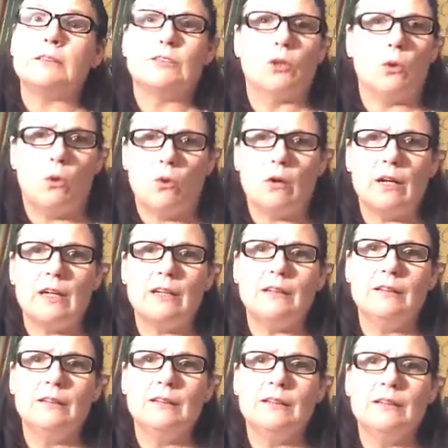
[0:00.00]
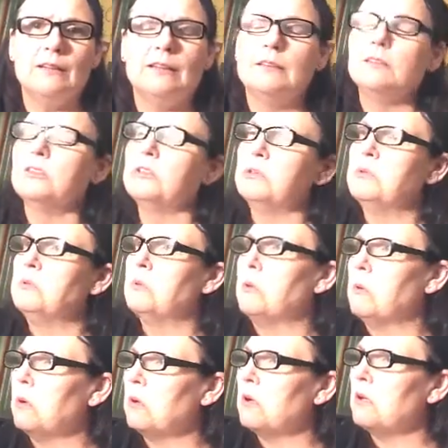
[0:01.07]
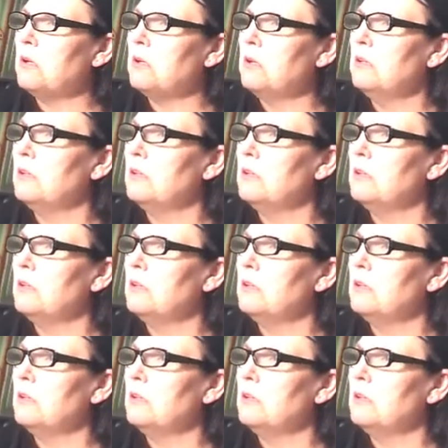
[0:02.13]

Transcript: Is it oaring? Do you oar?